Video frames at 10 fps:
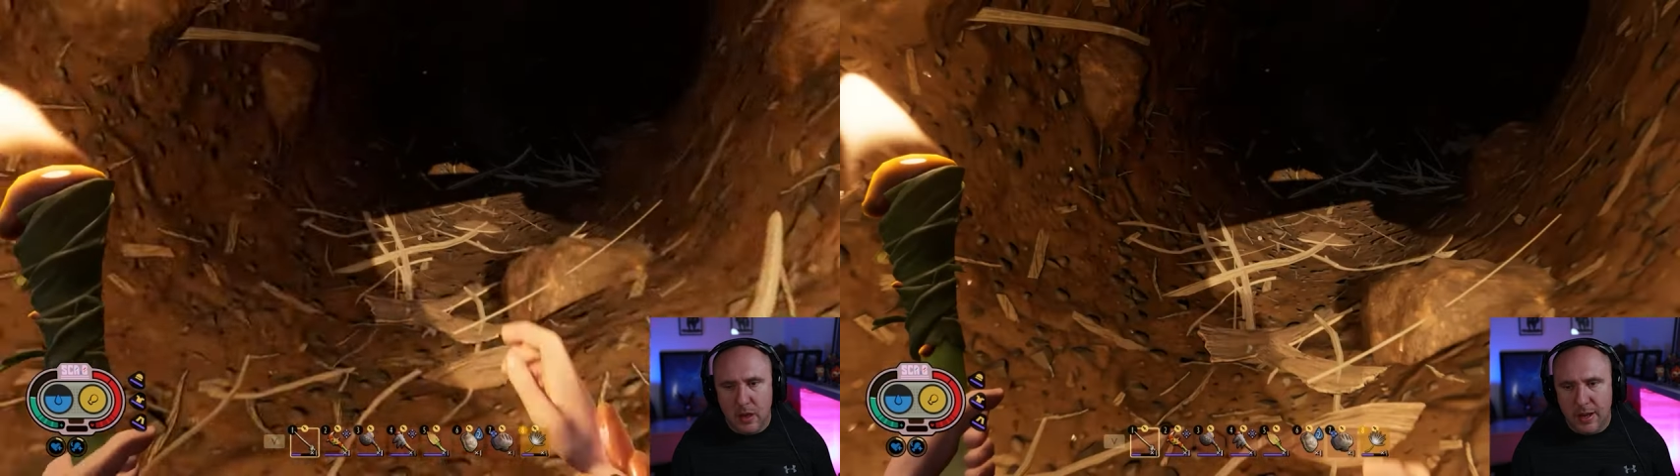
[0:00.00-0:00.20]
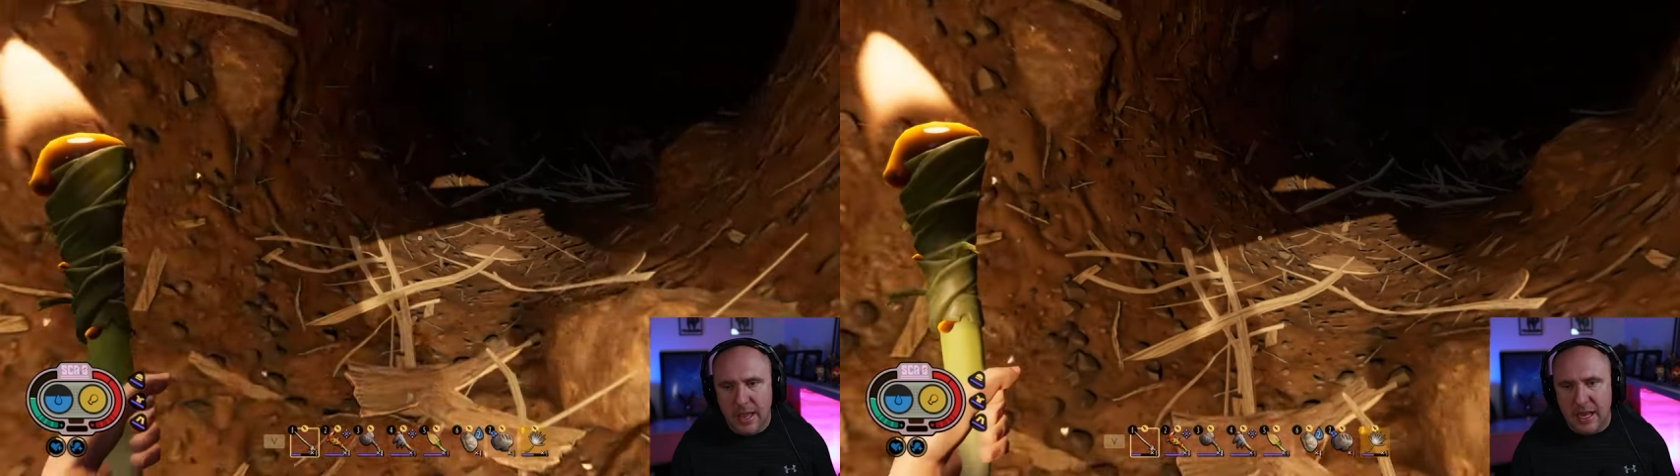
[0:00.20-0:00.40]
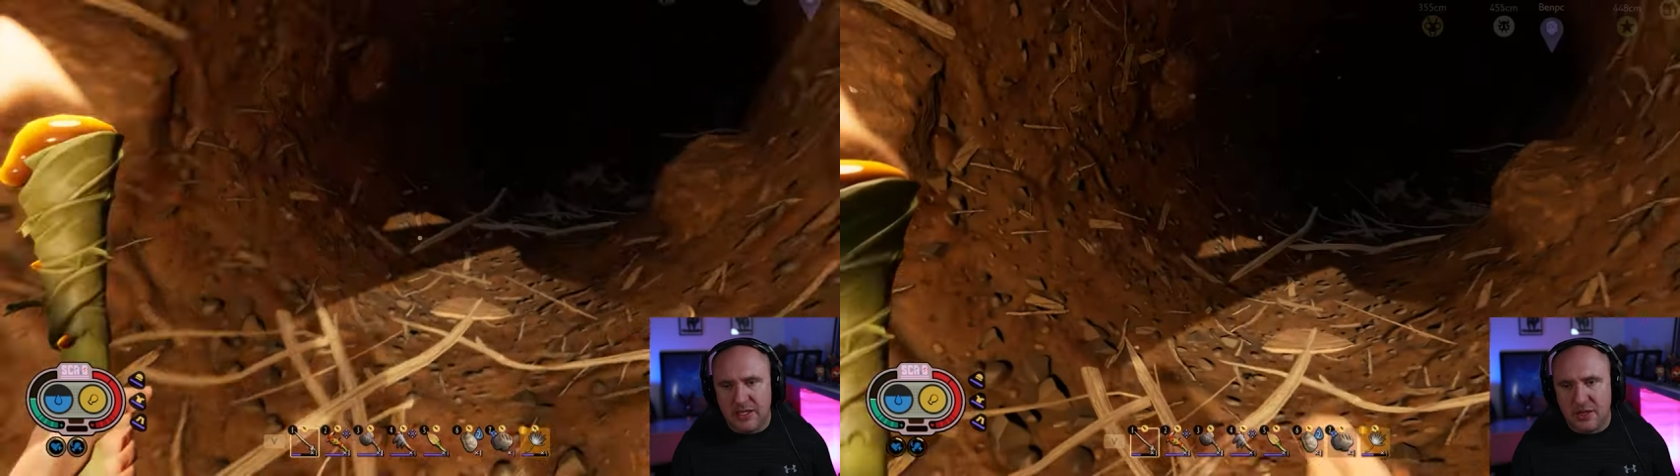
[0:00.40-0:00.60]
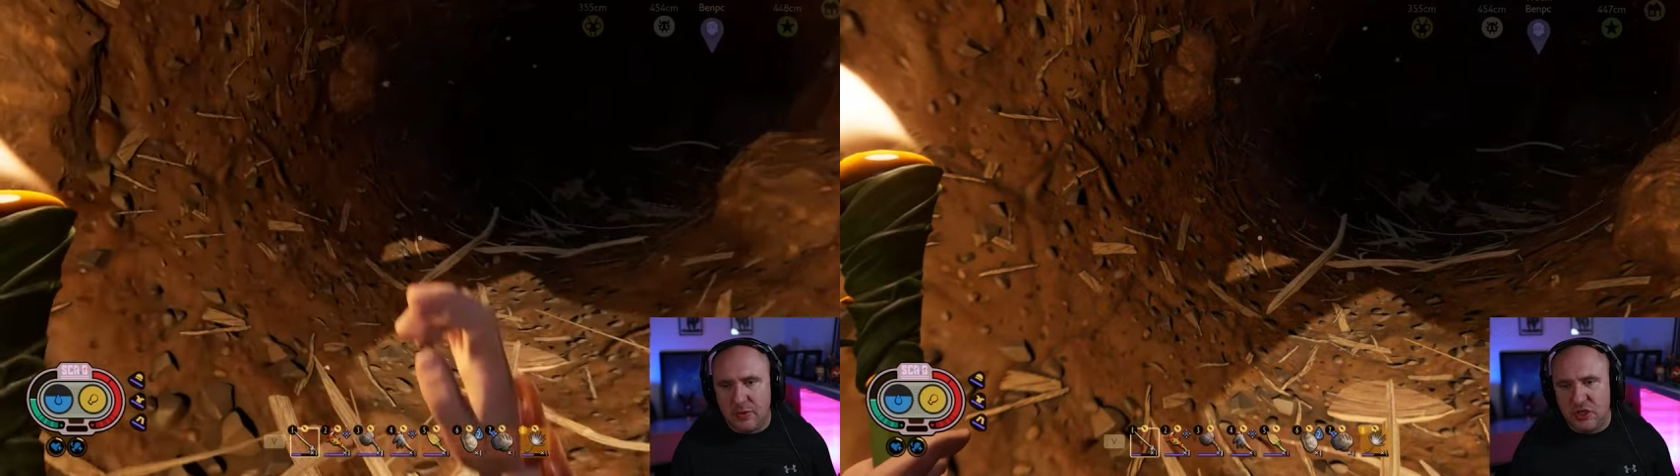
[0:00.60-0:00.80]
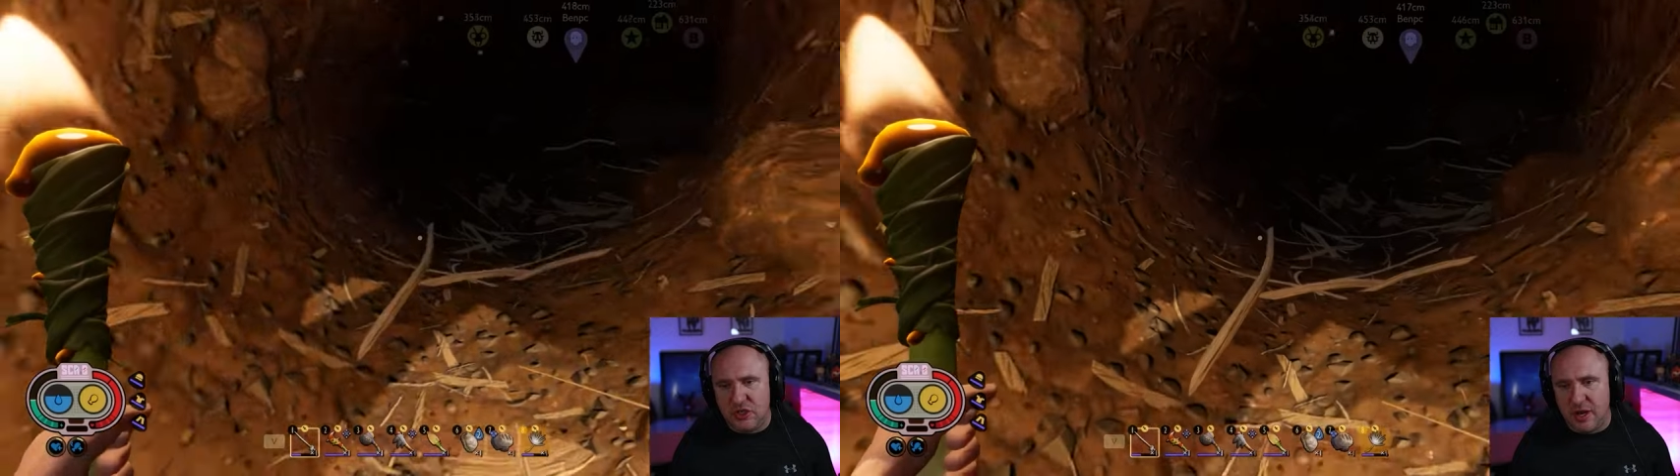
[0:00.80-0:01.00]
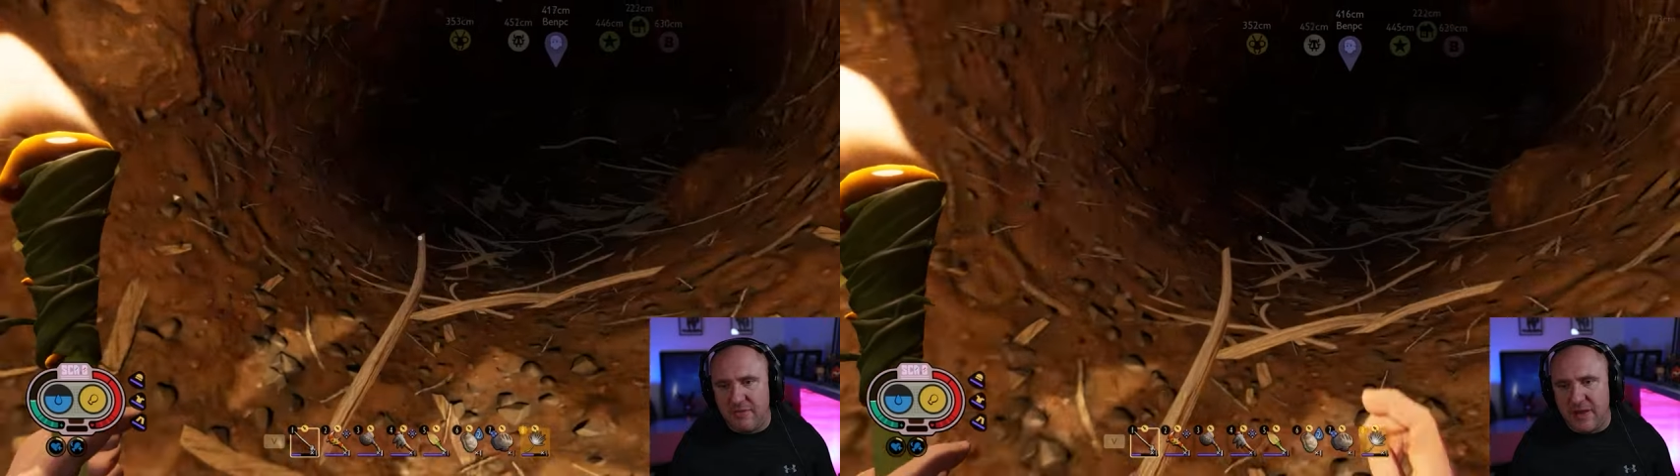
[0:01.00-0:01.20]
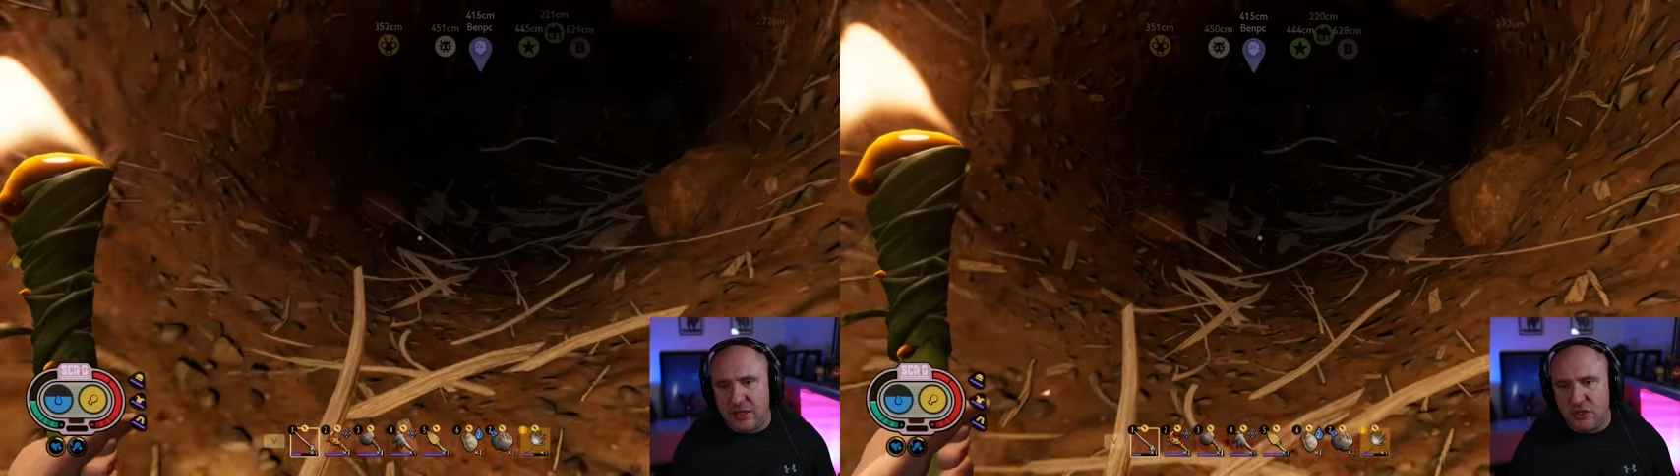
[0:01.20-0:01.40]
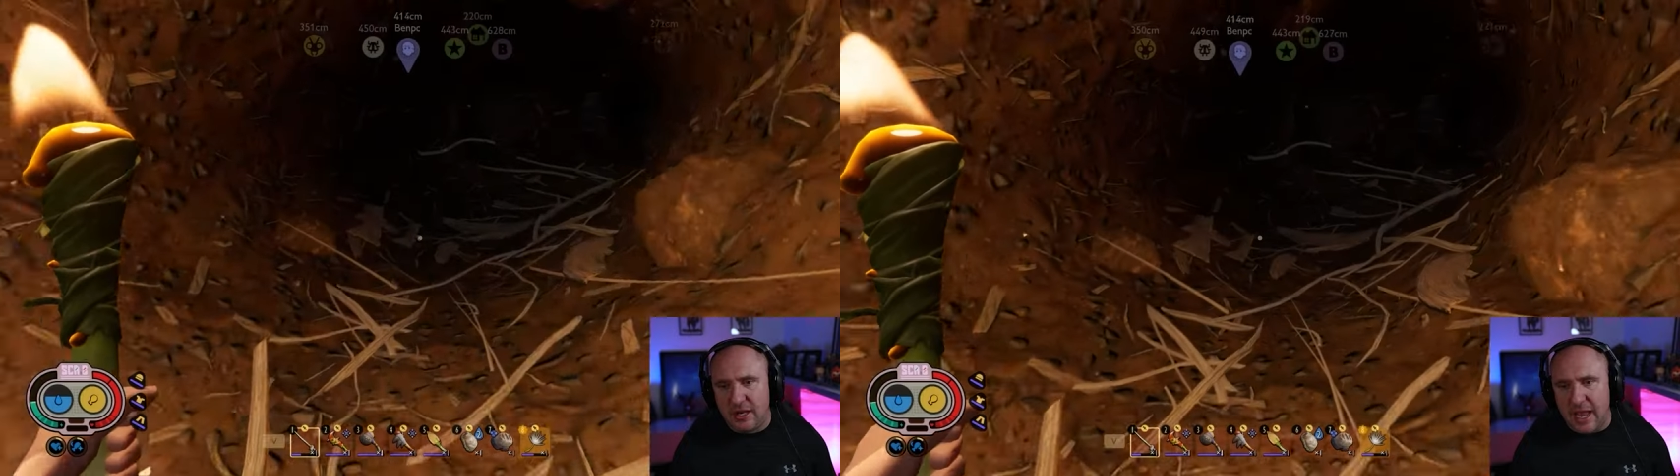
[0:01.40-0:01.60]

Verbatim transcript: Okay, so we're just going to venture